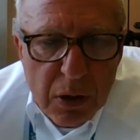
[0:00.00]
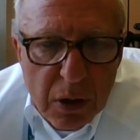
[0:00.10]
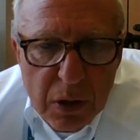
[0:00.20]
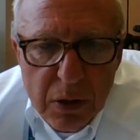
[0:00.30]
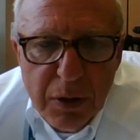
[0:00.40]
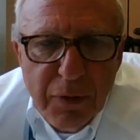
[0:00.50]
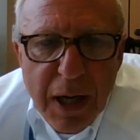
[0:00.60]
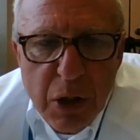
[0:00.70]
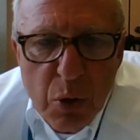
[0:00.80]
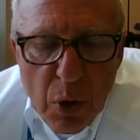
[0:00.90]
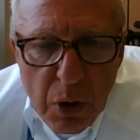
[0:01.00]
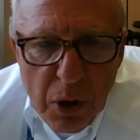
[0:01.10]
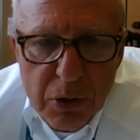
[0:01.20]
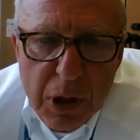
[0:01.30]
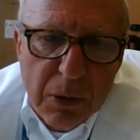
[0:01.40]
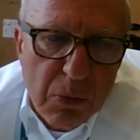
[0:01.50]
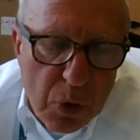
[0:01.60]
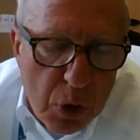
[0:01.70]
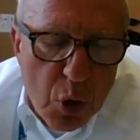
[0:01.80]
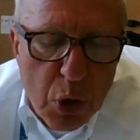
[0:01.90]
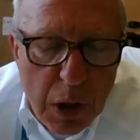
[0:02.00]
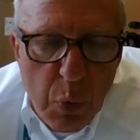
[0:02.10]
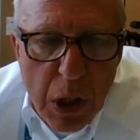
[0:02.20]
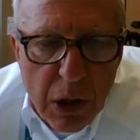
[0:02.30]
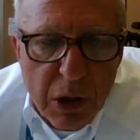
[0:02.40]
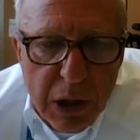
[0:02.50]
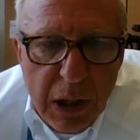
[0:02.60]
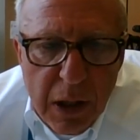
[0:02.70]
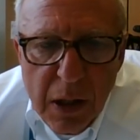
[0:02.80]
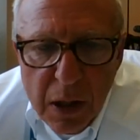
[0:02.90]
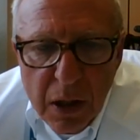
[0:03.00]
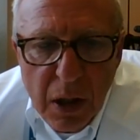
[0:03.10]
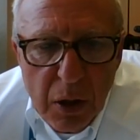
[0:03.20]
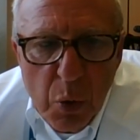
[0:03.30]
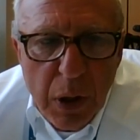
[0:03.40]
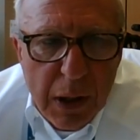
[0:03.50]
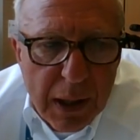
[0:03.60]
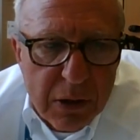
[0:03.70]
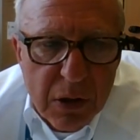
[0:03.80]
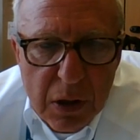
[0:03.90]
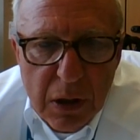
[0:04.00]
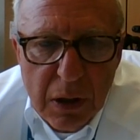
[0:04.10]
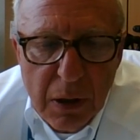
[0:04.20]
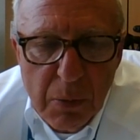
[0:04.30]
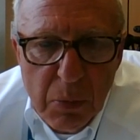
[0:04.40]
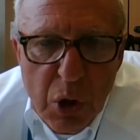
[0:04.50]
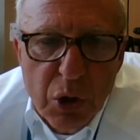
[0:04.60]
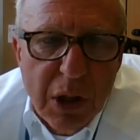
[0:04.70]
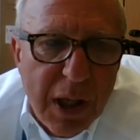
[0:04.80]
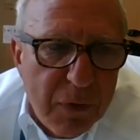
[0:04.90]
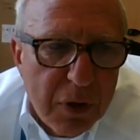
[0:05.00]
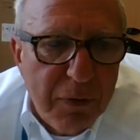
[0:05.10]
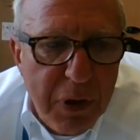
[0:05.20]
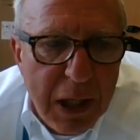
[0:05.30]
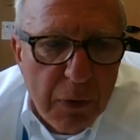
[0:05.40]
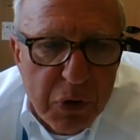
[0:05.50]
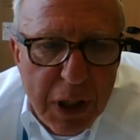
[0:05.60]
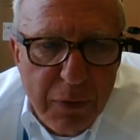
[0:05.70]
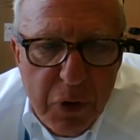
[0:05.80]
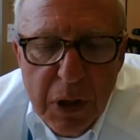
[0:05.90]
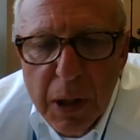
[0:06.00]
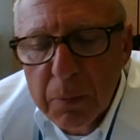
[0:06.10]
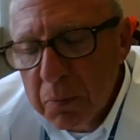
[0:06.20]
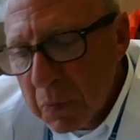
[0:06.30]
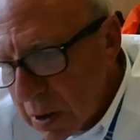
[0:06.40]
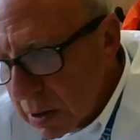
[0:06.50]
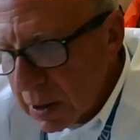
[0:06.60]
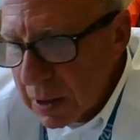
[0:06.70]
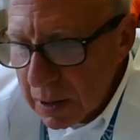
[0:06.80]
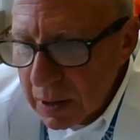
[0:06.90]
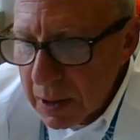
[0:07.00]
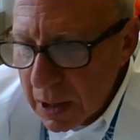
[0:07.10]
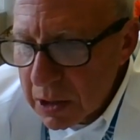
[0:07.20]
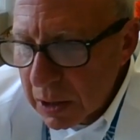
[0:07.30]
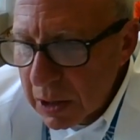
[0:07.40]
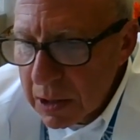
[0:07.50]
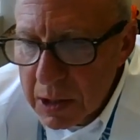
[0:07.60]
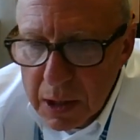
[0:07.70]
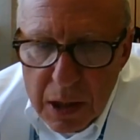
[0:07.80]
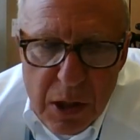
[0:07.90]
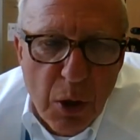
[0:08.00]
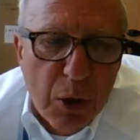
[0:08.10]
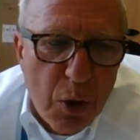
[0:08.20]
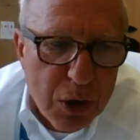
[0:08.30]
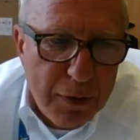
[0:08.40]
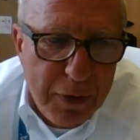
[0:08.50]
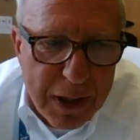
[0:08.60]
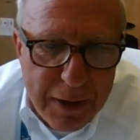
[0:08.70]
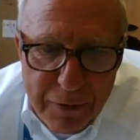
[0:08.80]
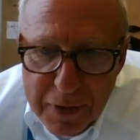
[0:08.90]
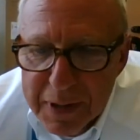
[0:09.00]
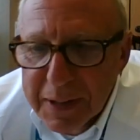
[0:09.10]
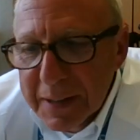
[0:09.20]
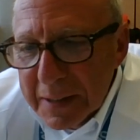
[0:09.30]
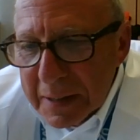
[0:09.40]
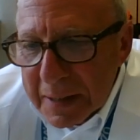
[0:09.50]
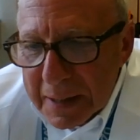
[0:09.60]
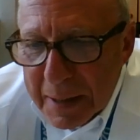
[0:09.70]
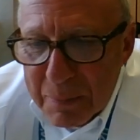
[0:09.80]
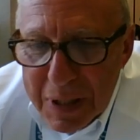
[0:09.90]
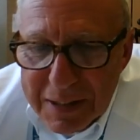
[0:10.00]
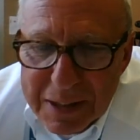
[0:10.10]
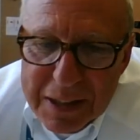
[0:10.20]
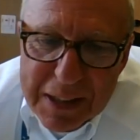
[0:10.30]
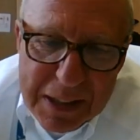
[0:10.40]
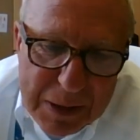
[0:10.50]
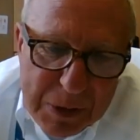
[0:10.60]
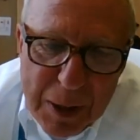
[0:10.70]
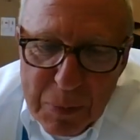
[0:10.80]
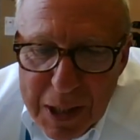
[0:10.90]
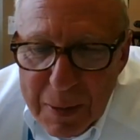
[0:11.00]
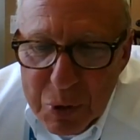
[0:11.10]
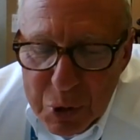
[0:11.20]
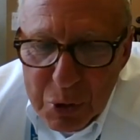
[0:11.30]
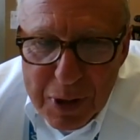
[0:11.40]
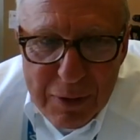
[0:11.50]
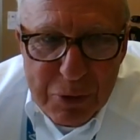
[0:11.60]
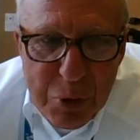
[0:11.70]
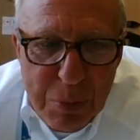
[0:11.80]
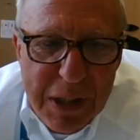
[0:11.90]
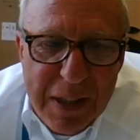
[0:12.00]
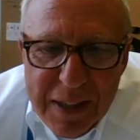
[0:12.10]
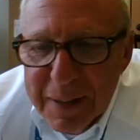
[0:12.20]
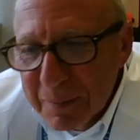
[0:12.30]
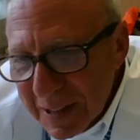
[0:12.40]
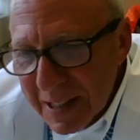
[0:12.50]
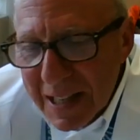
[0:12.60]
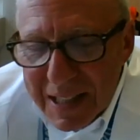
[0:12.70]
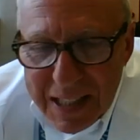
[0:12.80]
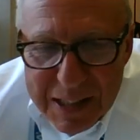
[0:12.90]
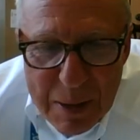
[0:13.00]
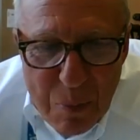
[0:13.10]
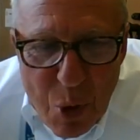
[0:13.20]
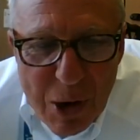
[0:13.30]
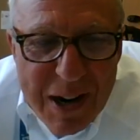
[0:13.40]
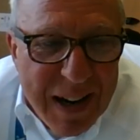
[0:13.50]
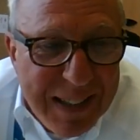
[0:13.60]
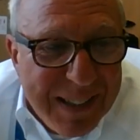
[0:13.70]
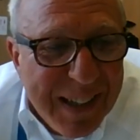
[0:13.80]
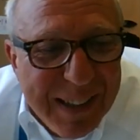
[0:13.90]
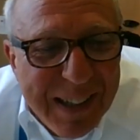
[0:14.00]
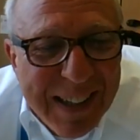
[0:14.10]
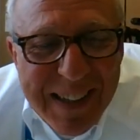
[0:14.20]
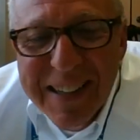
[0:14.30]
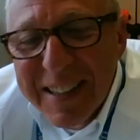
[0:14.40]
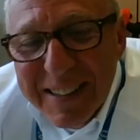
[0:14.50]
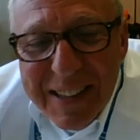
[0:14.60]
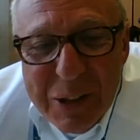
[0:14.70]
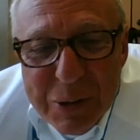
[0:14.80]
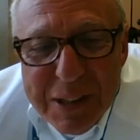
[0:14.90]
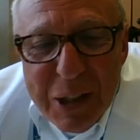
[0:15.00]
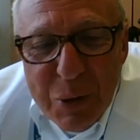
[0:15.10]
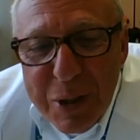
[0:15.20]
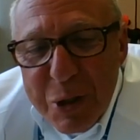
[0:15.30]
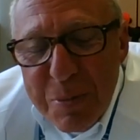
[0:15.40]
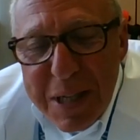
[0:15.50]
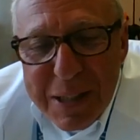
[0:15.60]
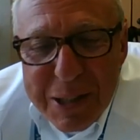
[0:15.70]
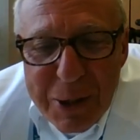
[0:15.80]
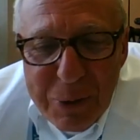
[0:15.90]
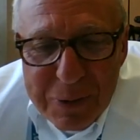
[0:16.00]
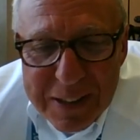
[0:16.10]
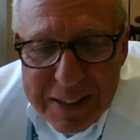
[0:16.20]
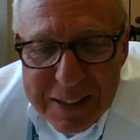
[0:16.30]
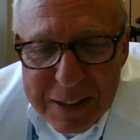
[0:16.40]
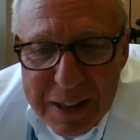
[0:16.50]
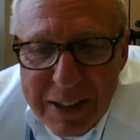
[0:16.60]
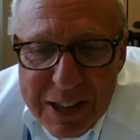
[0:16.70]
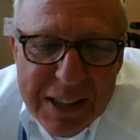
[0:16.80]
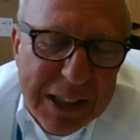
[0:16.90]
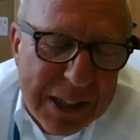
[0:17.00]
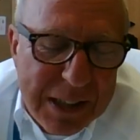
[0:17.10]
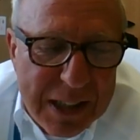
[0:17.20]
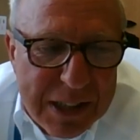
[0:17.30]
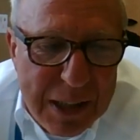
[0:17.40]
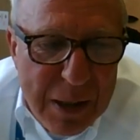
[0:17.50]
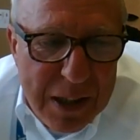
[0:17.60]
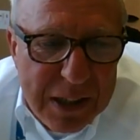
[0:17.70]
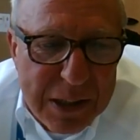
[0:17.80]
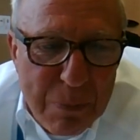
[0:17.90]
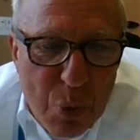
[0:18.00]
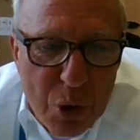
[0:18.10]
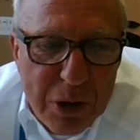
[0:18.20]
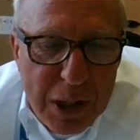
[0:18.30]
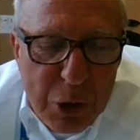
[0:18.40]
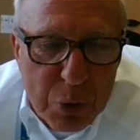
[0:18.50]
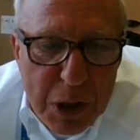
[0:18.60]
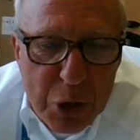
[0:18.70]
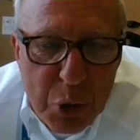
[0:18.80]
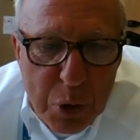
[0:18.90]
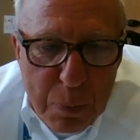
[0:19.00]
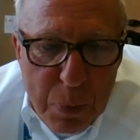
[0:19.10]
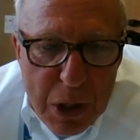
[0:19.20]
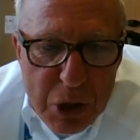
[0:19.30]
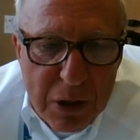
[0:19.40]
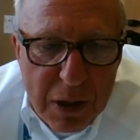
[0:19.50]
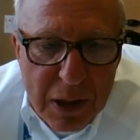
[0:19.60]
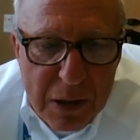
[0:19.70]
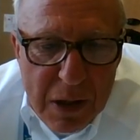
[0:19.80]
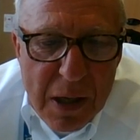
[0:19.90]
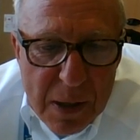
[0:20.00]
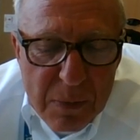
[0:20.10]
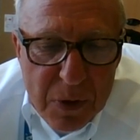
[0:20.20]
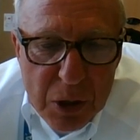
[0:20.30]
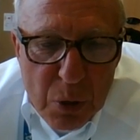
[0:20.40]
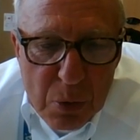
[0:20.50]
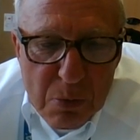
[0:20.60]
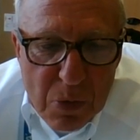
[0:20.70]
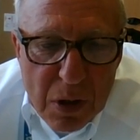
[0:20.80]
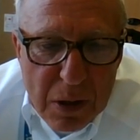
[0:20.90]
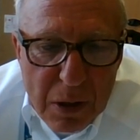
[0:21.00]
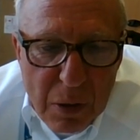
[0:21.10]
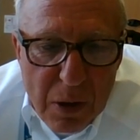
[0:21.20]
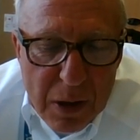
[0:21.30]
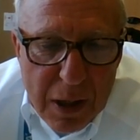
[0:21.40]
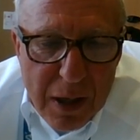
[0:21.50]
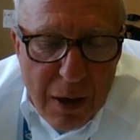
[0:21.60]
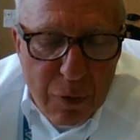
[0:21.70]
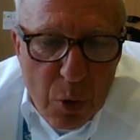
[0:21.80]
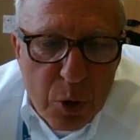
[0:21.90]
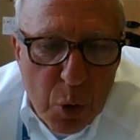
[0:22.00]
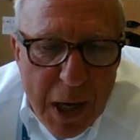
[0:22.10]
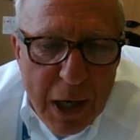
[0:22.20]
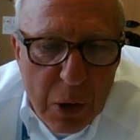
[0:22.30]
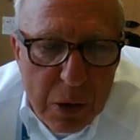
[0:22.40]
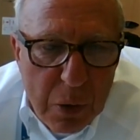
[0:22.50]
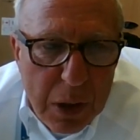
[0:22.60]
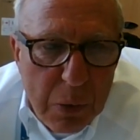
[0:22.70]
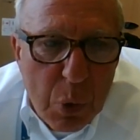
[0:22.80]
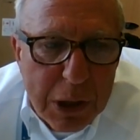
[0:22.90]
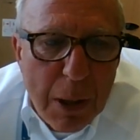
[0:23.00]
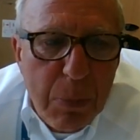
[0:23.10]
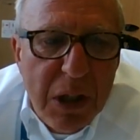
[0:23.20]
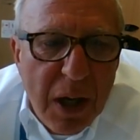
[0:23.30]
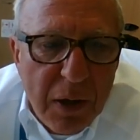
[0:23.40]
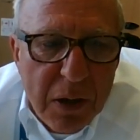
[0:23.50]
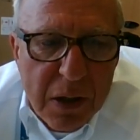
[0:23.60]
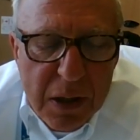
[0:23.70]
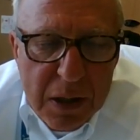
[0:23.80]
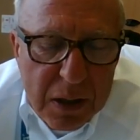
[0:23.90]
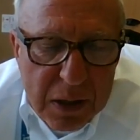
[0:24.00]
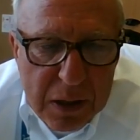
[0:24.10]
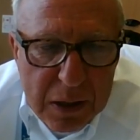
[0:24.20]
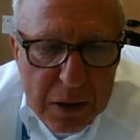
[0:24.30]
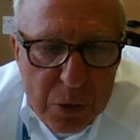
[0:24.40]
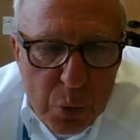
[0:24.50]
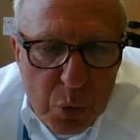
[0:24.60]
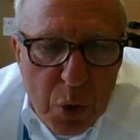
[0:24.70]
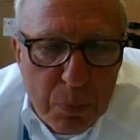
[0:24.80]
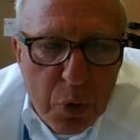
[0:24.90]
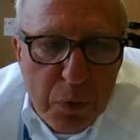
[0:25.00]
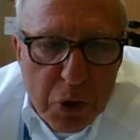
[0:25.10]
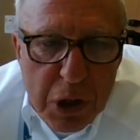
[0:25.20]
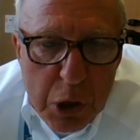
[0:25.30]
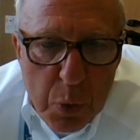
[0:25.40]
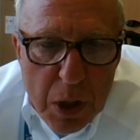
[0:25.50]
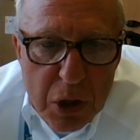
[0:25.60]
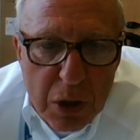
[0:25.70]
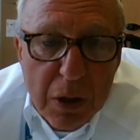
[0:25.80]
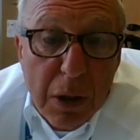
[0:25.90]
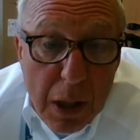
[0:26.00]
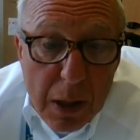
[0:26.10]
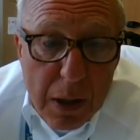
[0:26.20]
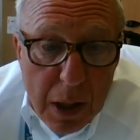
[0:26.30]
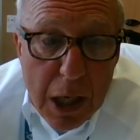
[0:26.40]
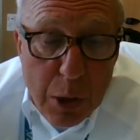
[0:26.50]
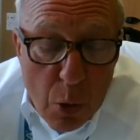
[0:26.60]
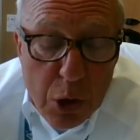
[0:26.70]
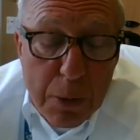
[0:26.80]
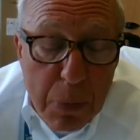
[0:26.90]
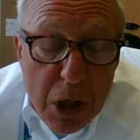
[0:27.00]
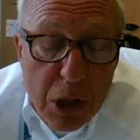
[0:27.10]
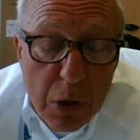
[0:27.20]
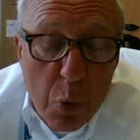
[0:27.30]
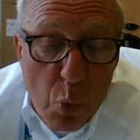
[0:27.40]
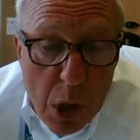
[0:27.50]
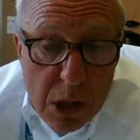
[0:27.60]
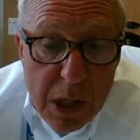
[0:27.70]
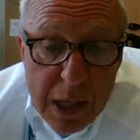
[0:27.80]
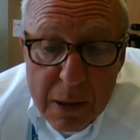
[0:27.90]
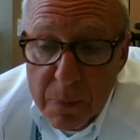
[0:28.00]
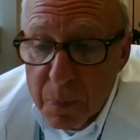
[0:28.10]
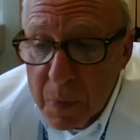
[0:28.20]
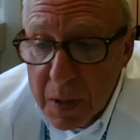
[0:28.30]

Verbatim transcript: the device or not? And usually we agree in doing that uh, because it gives a feeling of safety. And uh, as Anita said, it's not cost effective, uh, but uh, sometimes you have to be, let's say, more kind than you than you need to be. So uh, I think that's that's it's important that you reassure the patient and that that you have a look together what can be done uh, to, to improve the situation, as long as the patient wants that.